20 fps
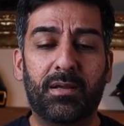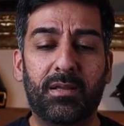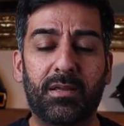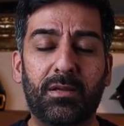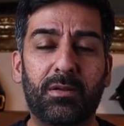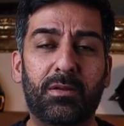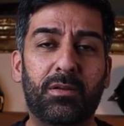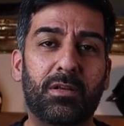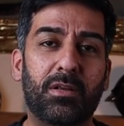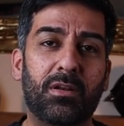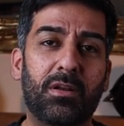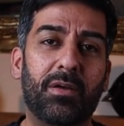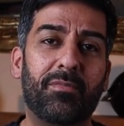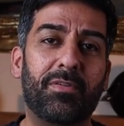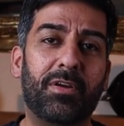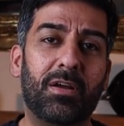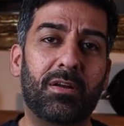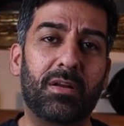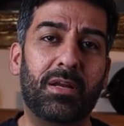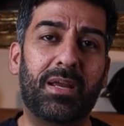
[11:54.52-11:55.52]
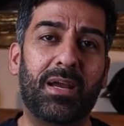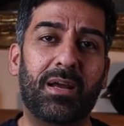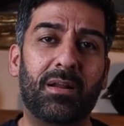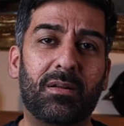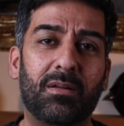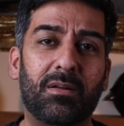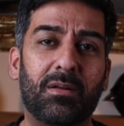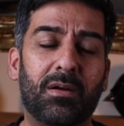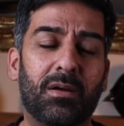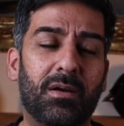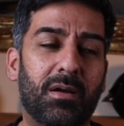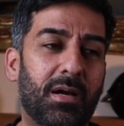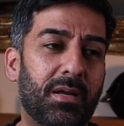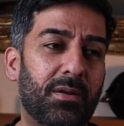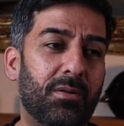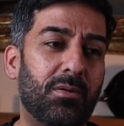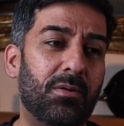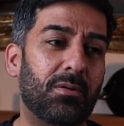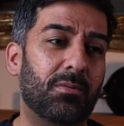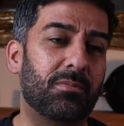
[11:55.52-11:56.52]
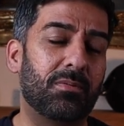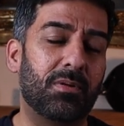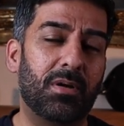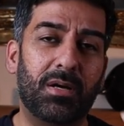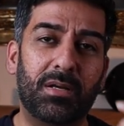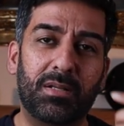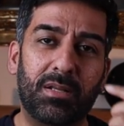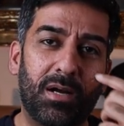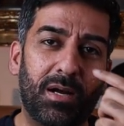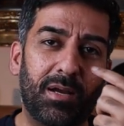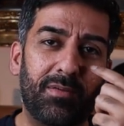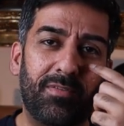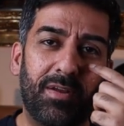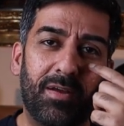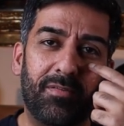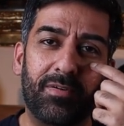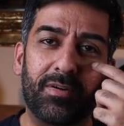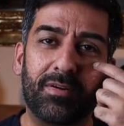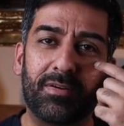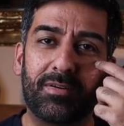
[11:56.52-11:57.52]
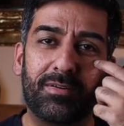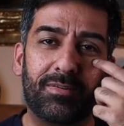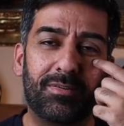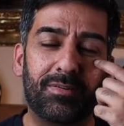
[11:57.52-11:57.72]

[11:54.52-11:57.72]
you, are never gonna get. I don't know. I I've never